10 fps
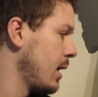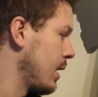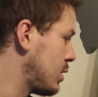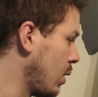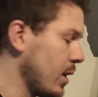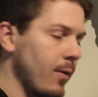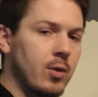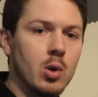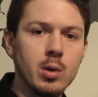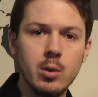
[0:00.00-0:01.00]
So if
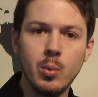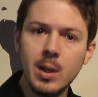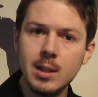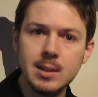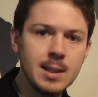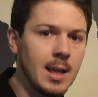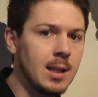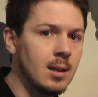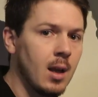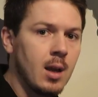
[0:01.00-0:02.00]
you're in real
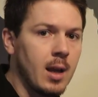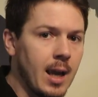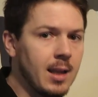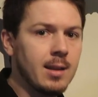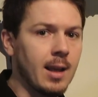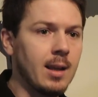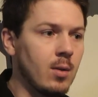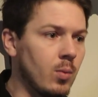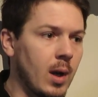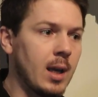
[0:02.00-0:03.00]
estate,
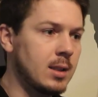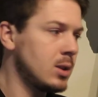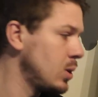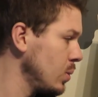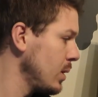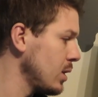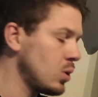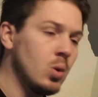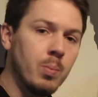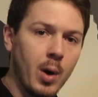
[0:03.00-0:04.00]
anything, as soon
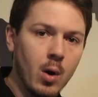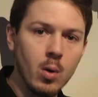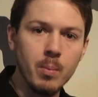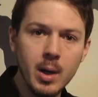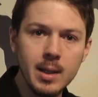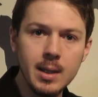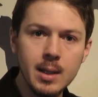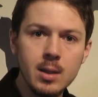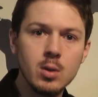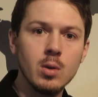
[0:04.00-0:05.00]
as you borrow
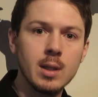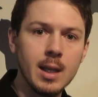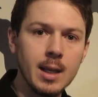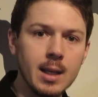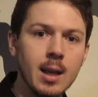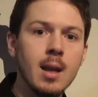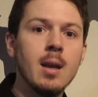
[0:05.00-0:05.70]
money, you're getting